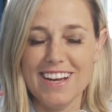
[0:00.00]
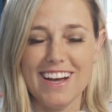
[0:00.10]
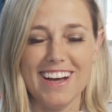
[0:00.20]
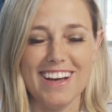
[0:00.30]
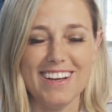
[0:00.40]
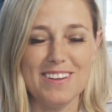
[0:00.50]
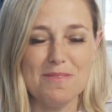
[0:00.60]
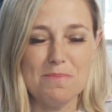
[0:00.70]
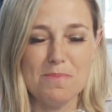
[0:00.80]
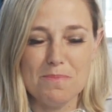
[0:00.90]

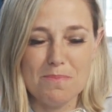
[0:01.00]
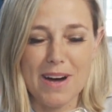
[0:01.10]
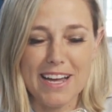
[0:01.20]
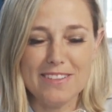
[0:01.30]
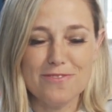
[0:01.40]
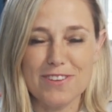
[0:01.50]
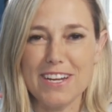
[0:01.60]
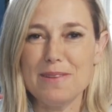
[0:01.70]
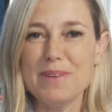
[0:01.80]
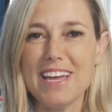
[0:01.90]
mind
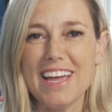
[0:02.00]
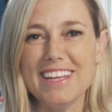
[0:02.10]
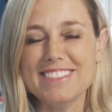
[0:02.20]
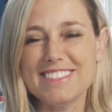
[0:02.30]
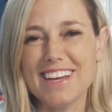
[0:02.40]
frame and